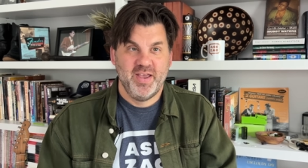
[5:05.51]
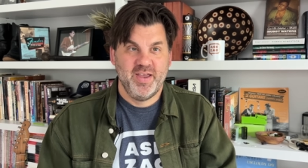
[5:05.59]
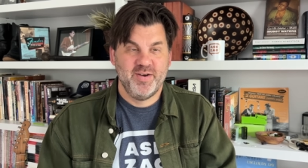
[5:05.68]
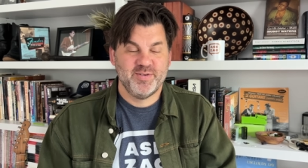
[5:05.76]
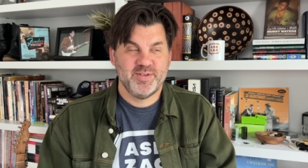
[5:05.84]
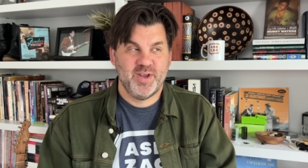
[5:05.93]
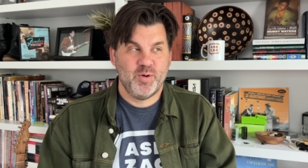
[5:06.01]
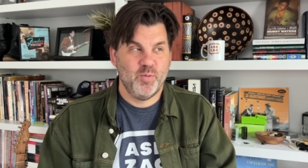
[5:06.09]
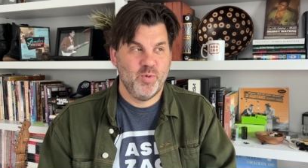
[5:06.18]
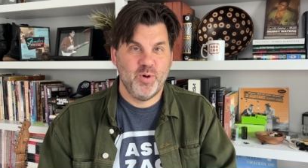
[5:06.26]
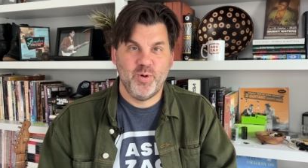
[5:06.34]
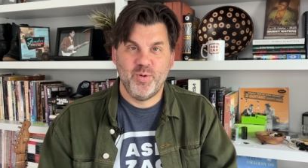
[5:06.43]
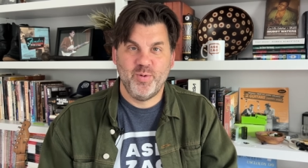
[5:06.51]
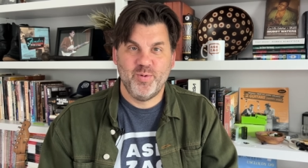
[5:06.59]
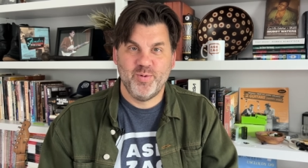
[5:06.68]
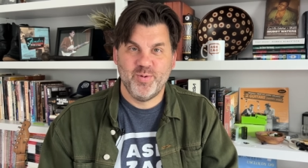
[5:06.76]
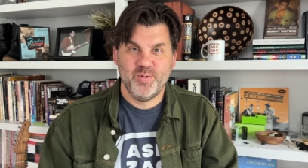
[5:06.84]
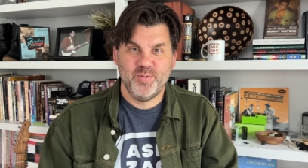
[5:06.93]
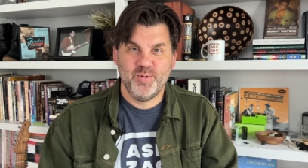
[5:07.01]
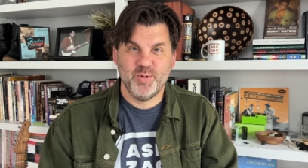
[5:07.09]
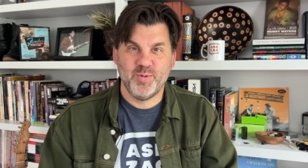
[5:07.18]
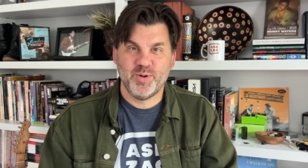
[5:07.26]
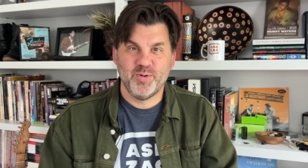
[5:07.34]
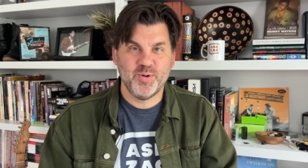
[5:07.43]
And I was like, whoa, where are
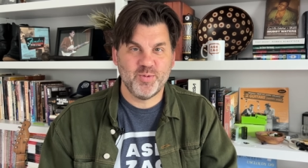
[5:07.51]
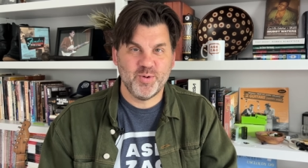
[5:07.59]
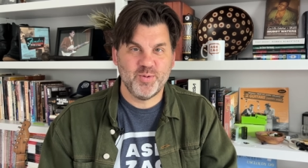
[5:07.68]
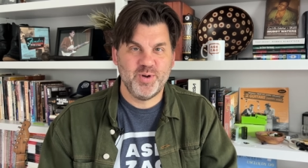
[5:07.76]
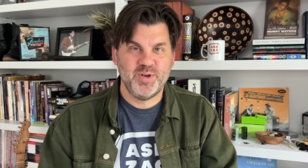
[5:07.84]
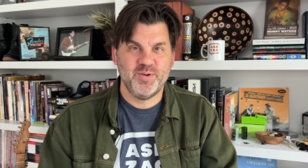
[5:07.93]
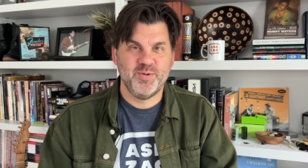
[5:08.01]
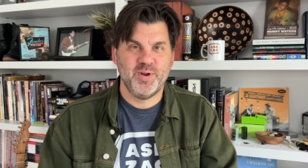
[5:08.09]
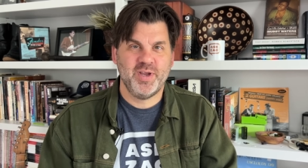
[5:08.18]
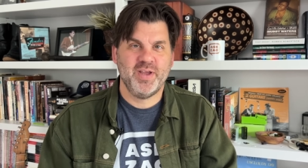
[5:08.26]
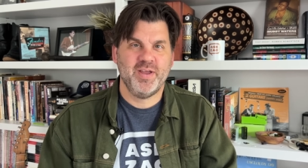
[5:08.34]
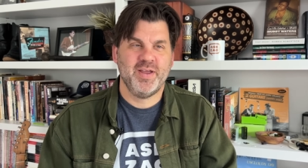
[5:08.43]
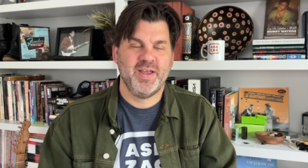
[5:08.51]
we going? What are we doing?